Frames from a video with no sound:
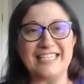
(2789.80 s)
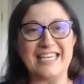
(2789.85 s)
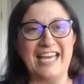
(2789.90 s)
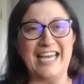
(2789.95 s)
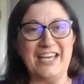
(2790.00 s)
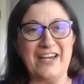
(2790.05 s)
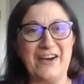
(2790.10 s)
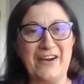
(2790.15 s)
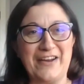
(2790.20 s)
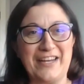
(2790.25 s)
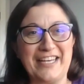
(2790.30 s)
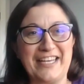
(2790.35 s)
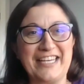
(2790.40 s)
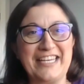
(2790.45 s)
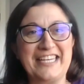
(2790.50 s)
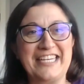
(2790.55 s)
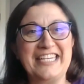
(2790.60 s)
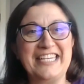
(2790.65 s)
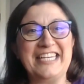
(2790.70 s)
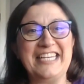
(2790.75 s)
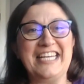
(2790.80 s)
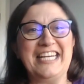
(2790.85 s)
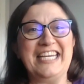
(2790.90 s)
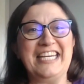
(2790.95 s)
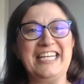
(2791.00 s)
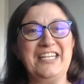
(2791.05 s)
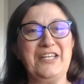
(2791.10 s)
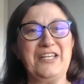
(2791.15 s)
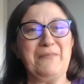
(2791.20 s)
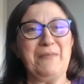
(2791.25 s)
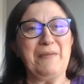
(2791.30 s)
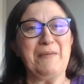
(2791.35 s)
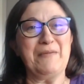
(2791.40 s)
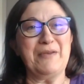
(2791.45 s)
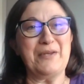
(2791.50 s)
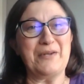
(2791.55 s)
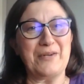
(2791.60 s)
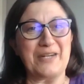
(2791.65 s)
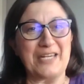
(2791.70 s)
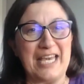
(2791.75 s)
chaotic and maybe
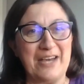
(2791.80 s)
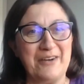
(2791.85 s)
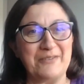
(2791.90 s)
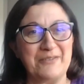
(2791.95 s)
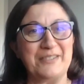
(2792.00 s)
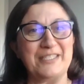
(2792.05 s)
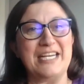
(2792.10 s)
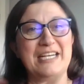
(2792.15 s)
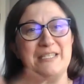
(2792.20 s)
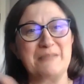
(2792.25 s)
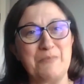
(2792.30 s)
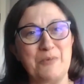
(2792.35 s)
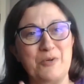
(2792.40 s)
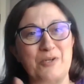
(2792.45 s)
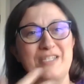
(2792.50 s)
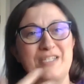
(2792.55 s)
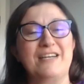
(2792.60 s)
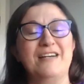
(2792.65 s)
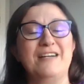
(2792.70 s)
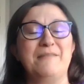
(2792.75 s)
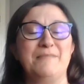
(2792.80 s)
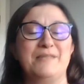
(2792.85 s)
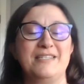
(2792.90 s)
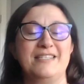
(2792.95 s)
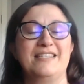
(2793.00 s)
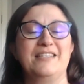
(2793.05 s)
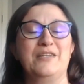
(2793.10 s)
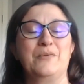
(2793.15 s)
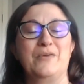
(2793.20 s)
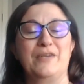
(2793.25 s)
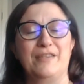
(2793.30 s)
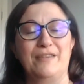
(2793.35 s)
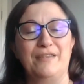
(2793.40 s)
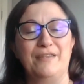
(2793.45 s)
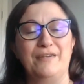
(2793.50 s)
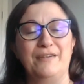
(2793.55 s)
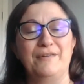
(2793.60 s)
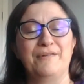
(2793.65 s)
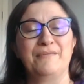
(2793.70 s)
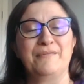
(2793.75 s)
your accountant has more time to sit
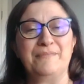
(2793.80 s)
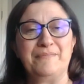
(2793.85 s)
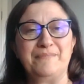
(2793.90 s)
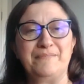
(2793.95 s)
with you.